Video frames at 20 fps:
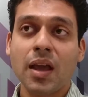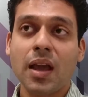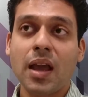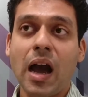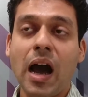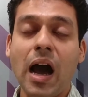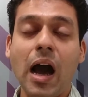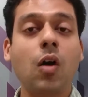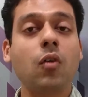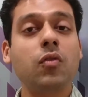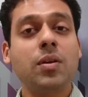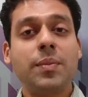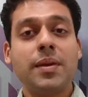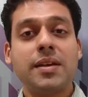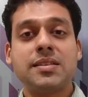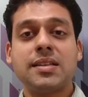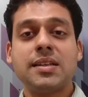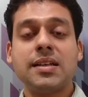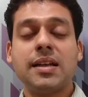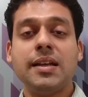How we
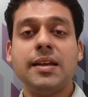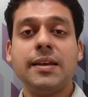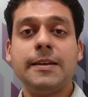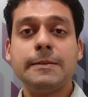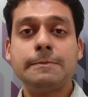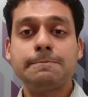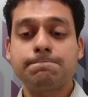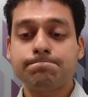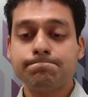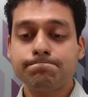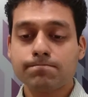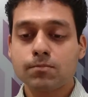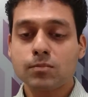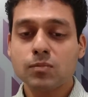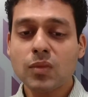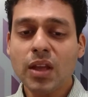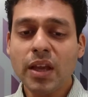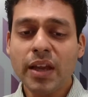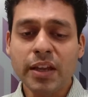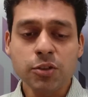basically
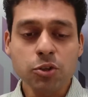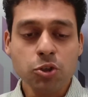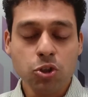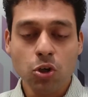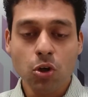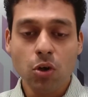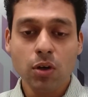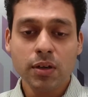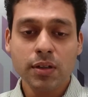ensure